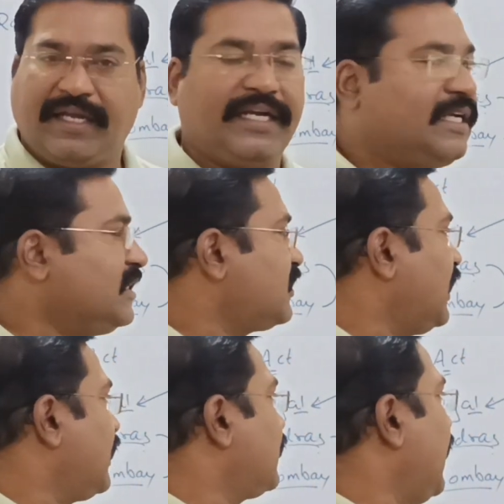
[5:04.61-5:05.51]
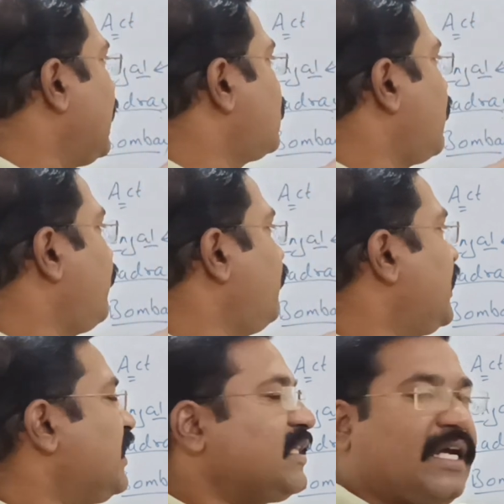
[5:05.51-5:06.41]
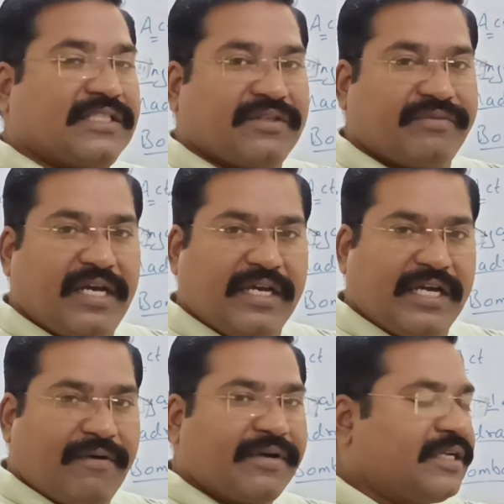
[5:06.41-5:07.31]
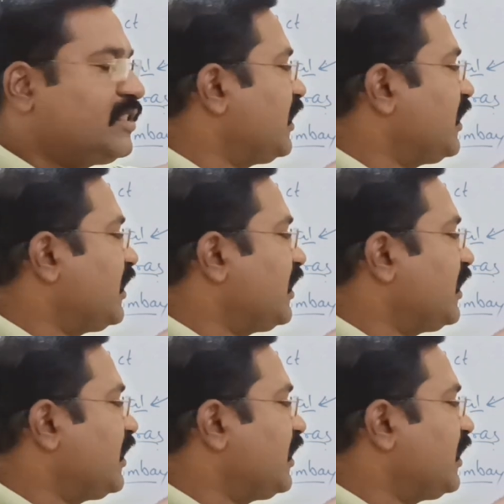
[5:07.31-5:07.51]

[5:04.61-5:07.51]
it is under the hands of whom? Under the hands of the Governor